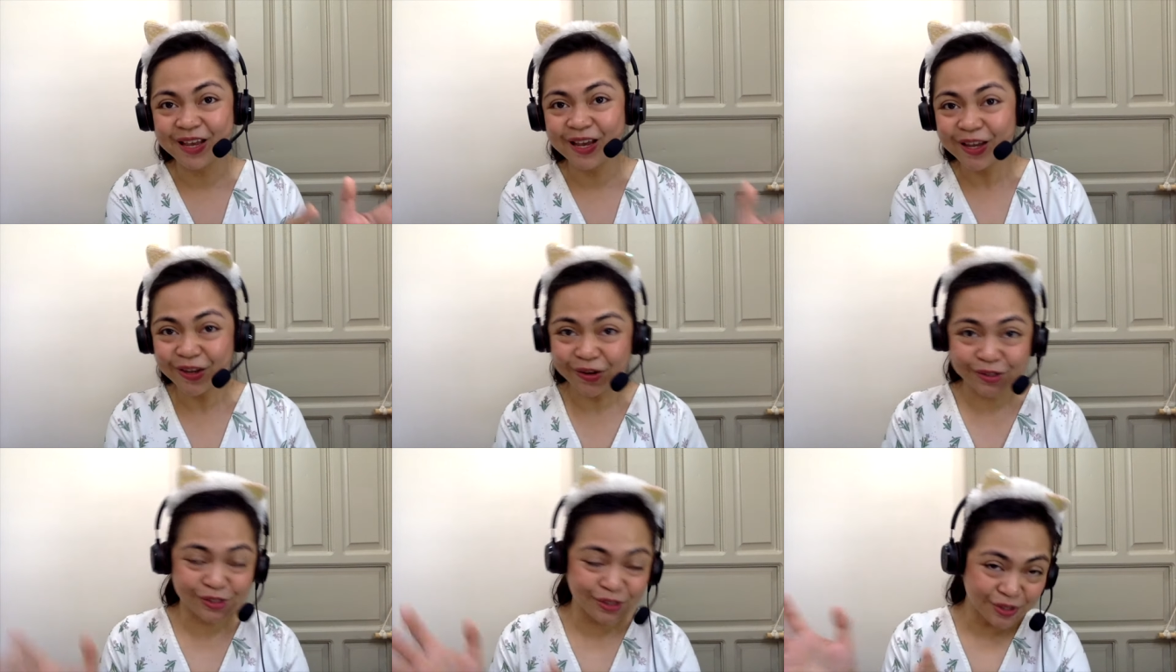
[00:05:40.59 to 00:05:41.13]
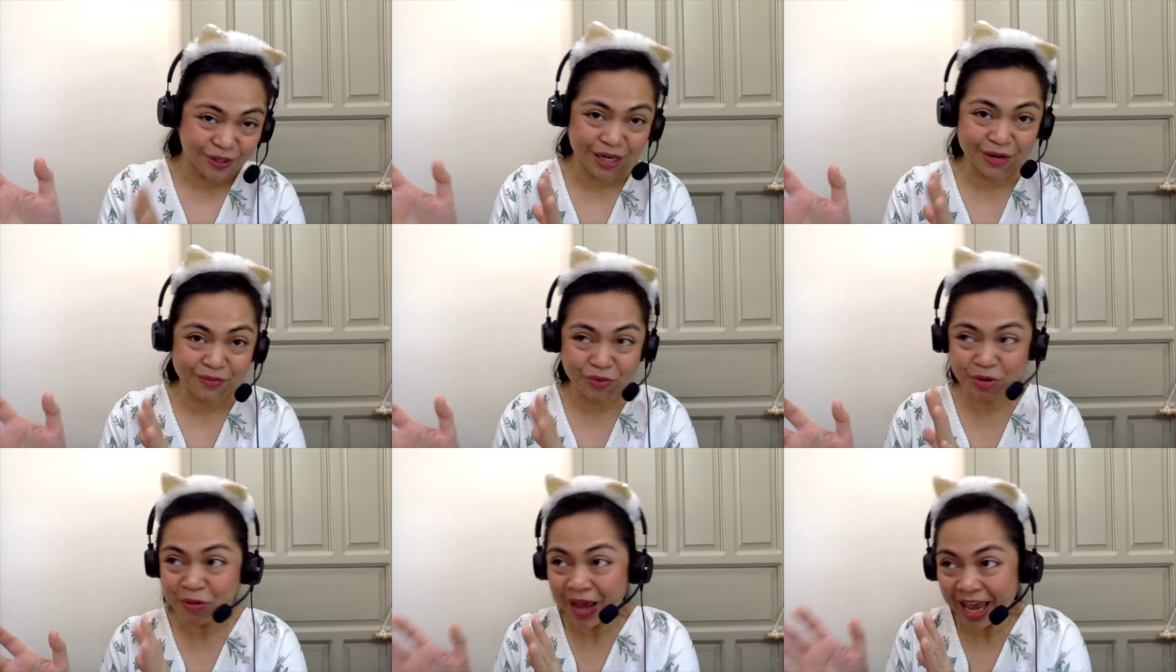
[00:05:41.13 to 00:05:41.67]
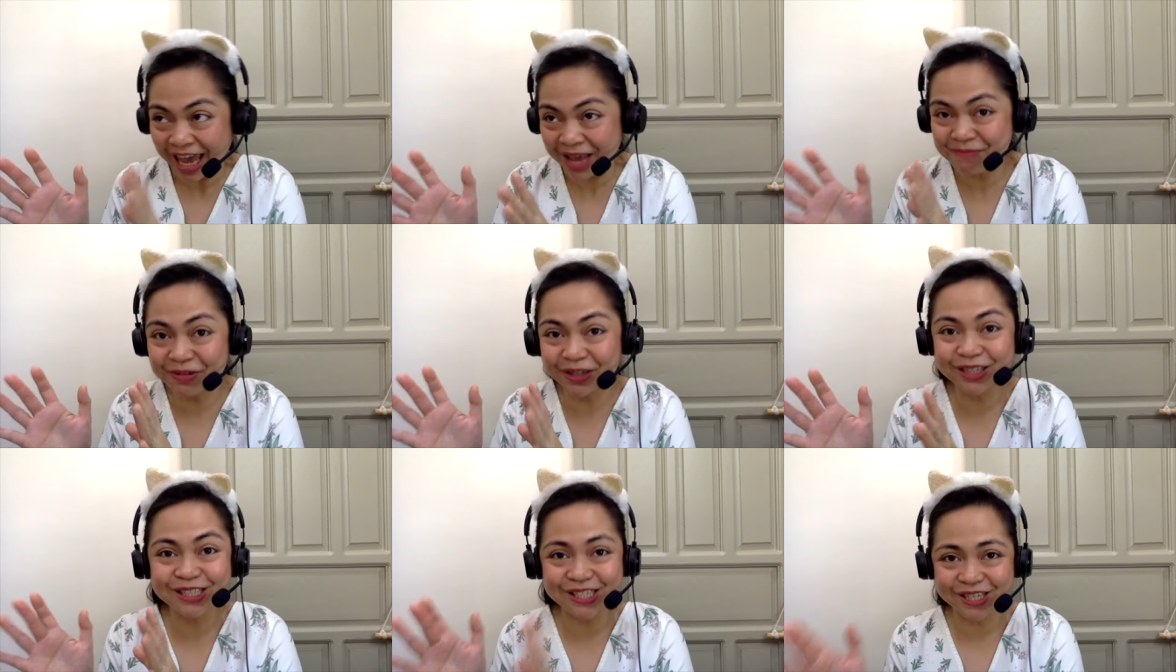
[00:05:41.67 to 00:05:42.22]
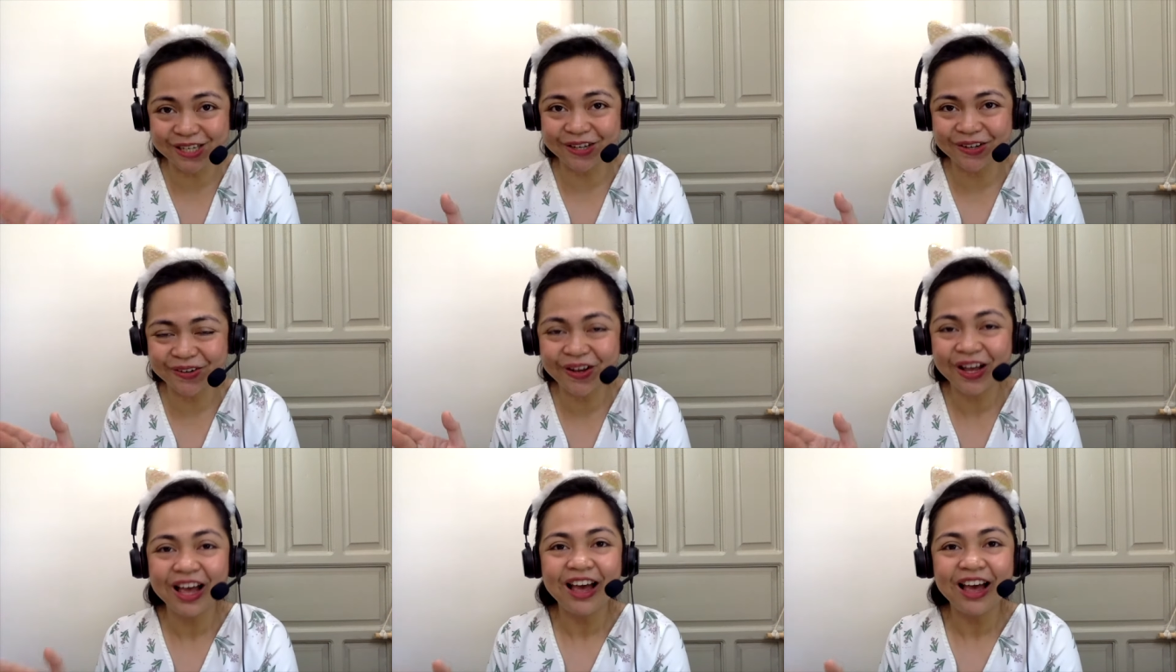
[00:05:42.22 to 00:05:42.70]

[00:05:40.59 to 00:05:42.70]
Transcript: your student would be able to